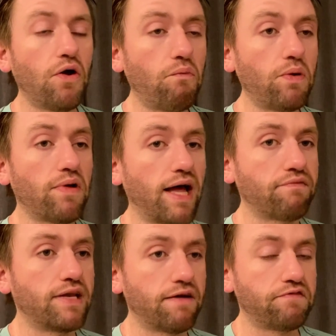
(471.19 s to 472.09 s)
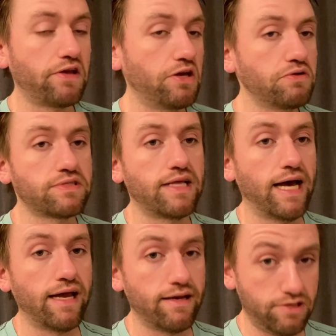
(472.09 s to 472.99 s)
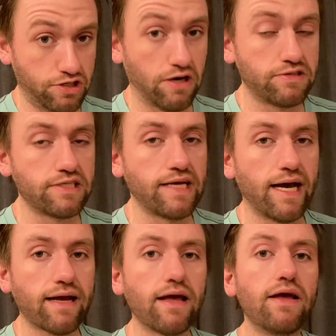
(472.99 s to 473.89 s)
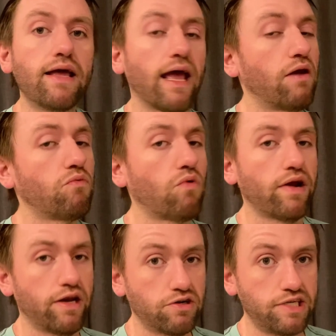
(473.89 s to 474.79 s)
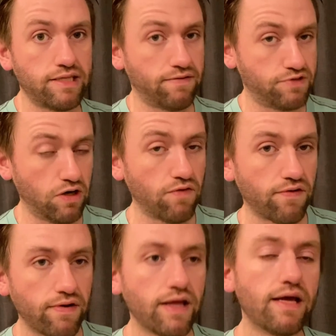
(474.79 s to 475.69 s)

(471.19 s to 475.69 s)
we will have enough to use that charged attack and 1 energy left over.